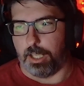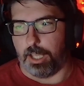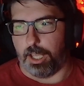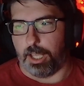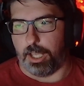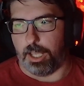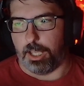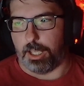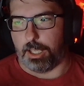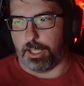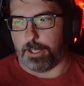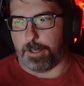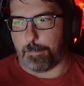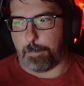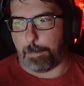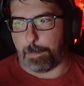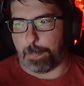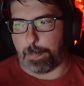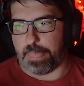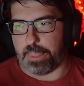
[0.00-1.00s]

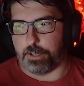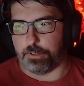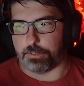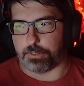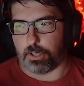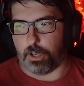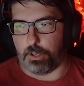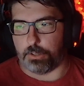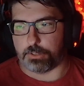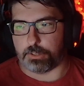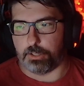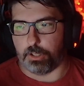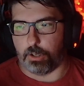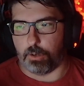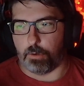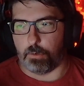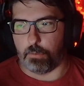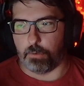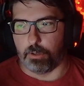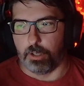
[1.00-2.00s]
There's
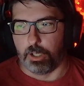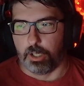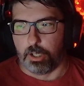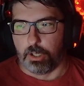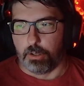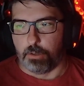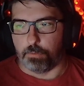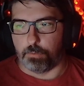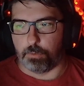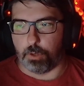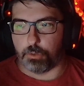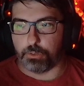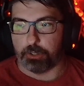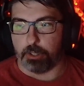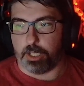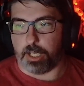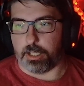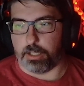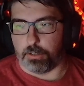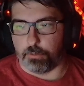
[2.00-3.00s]
also
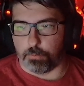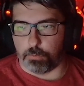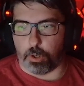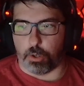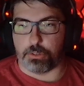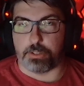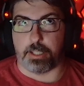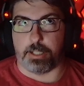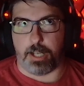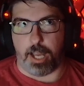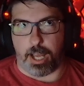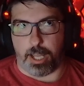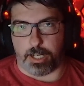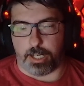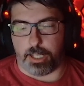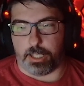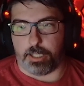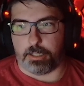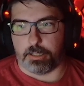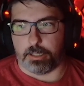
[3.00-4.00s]

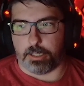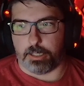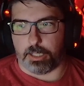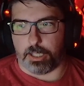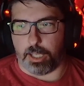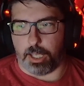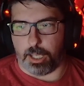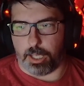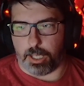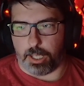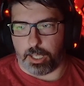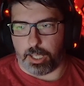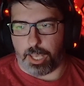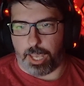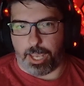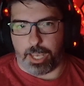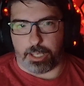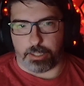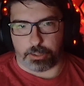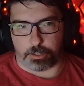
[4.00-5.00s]
Rosanada,
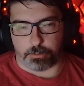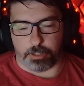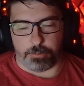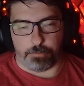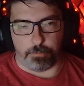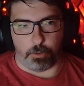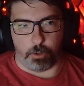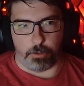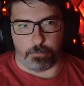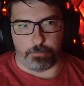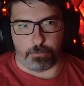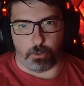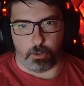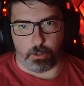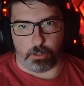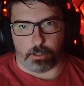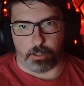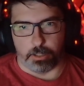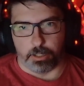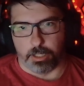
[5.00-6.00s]

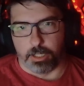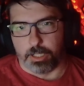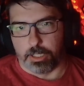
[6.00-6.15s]
A344.